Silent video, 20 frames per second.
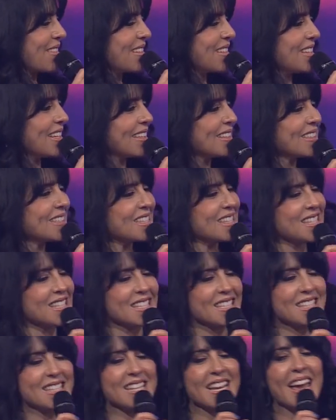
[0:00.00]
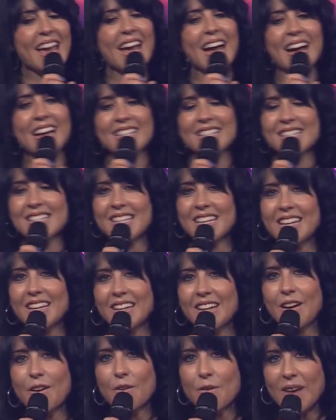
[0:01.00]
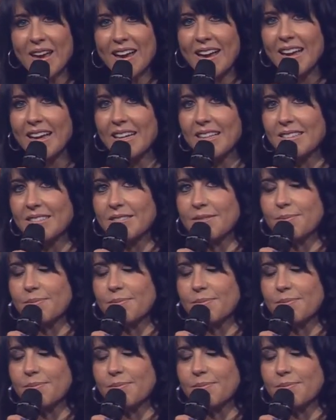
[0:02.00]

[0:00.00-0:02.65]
needless to say, I said, okay,